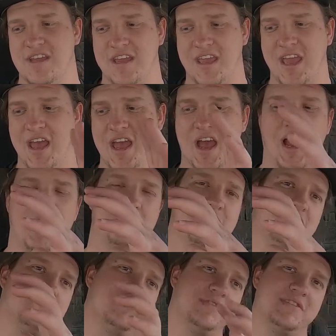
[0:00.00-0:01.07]
like how
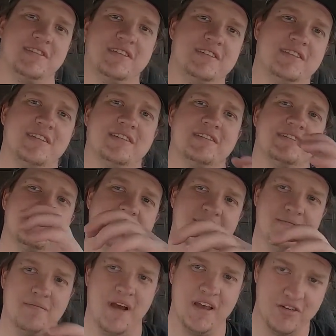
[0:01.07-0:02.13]
much resistance is
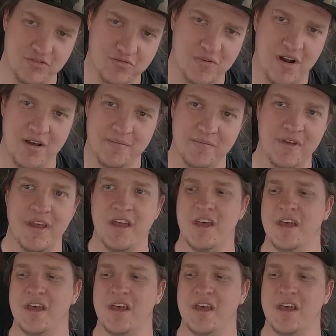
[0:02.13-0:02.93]
in my drum